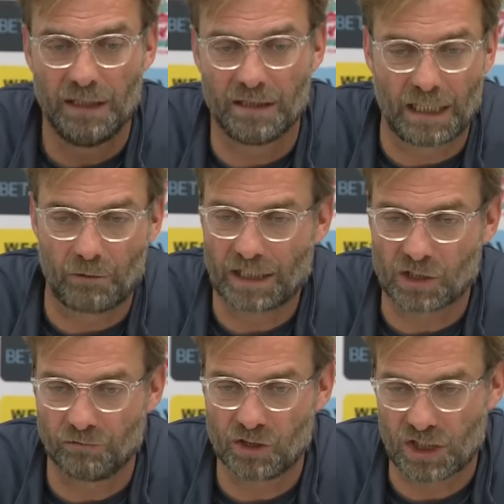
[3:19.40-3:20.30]
in the
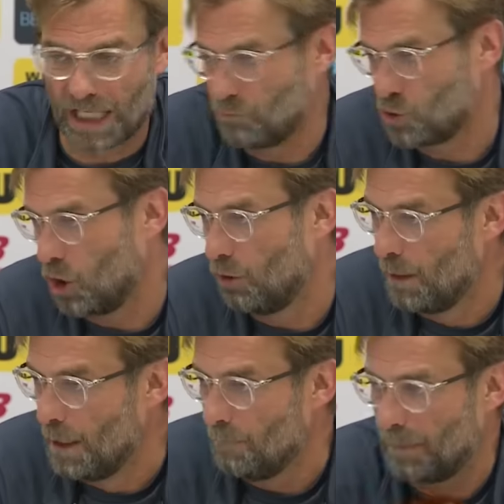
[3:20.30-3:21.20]
direction of this game. So,
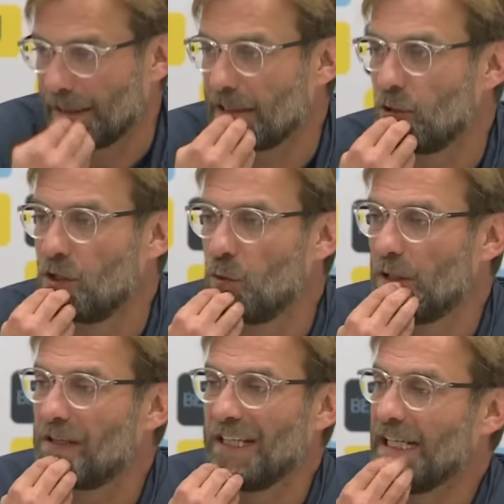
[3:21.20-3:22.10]
but that's only
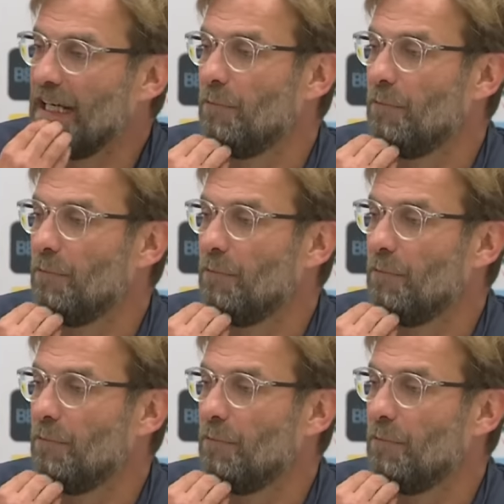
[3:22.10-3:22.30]
one thing.